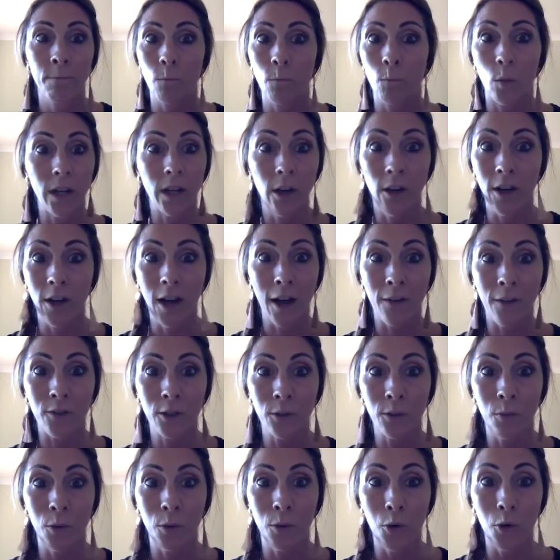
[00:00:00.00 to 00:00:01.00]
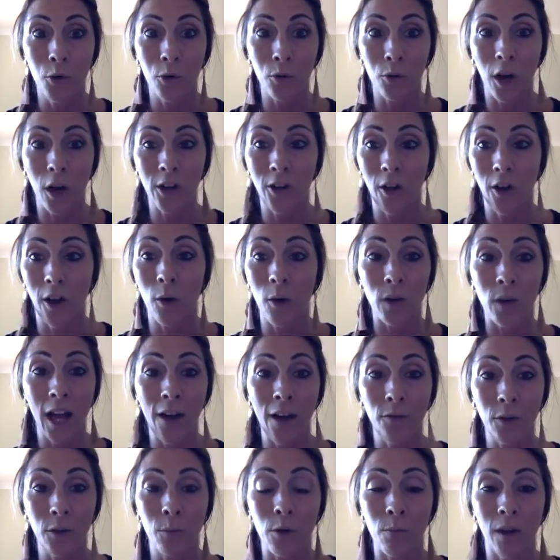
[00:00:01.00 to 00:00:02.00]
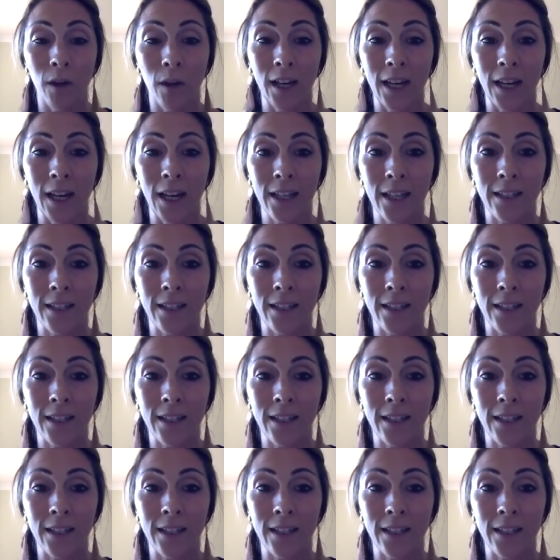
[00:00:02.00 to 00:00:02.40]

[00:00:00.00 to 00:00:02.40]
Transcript: we don't have support. I would have to put my kids